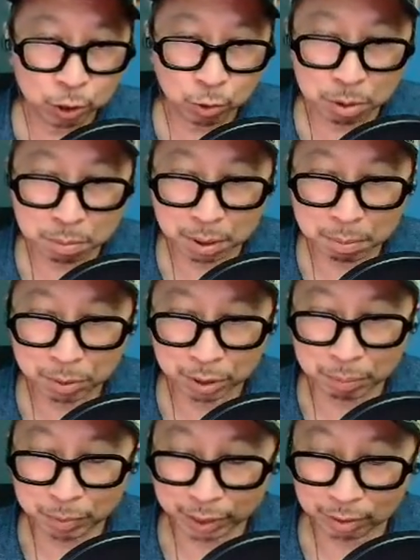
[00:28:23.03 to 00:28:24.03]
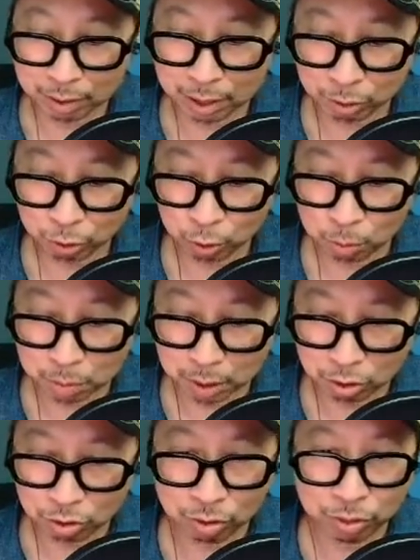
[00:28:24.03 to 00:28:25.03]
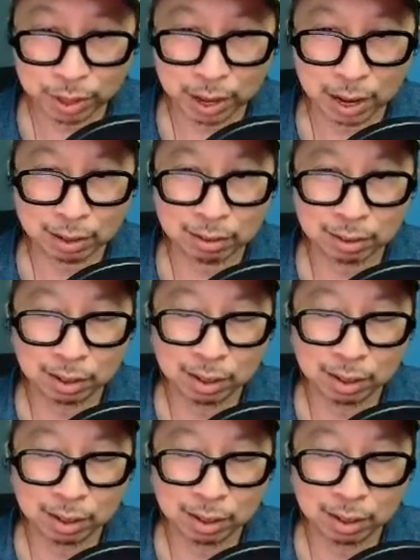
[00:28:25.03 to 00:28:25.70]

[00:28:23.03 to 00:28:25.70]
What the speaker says: to remember, it's not so much that